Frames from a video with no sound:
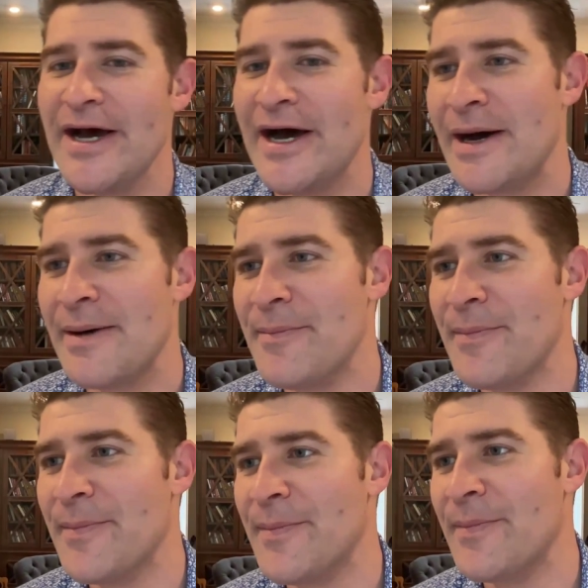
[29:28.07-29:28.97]
Let
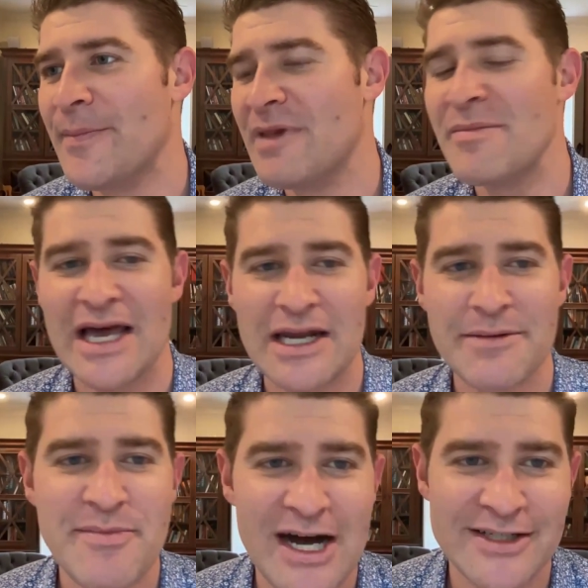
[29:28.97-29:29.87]

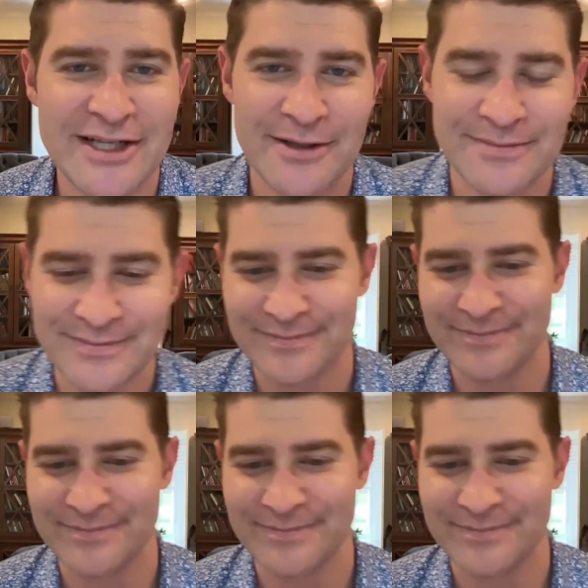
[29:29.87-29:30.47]
me pause there.